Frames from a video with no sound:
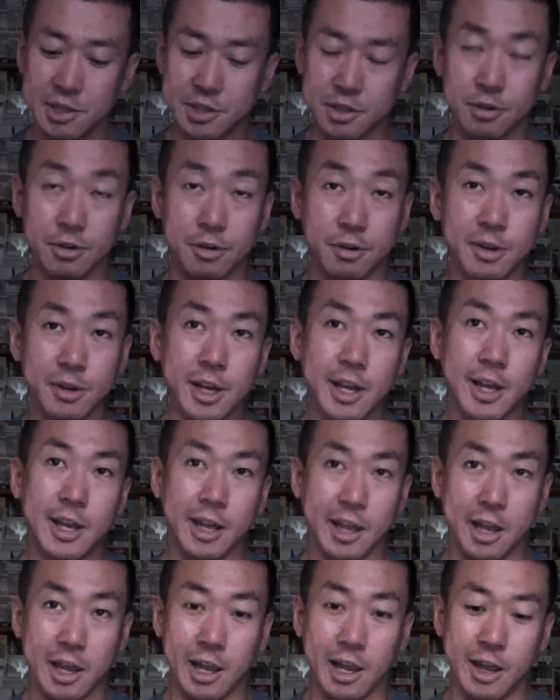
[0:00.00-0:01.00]
So
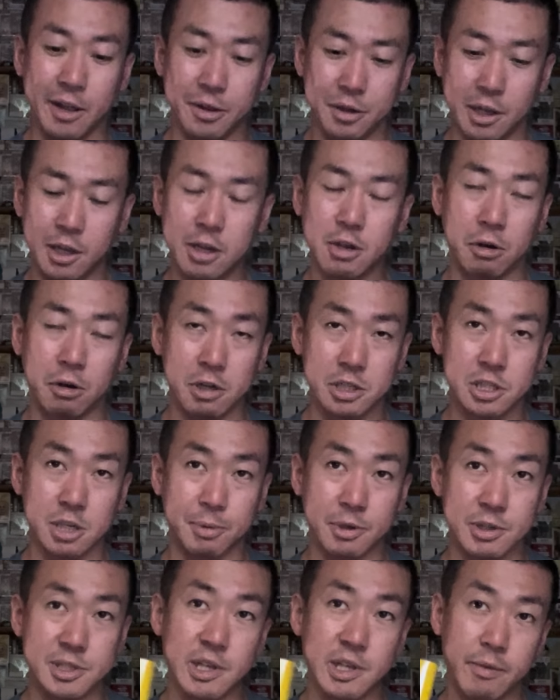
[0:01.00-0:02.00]
they cost
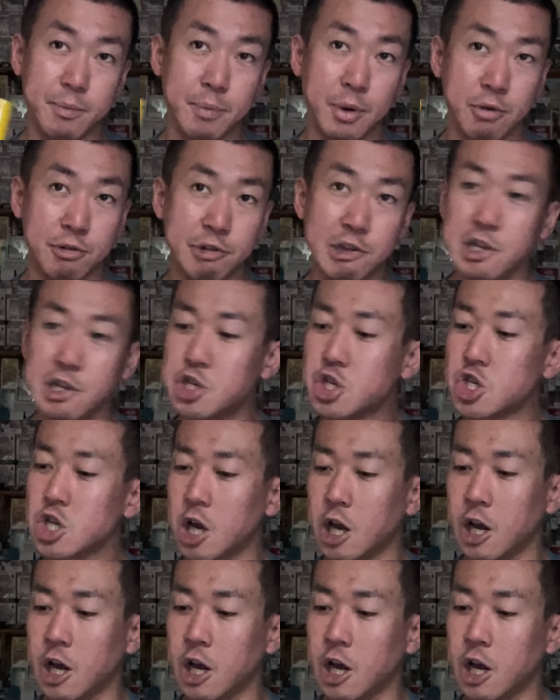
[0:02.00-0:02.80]
about £7 each,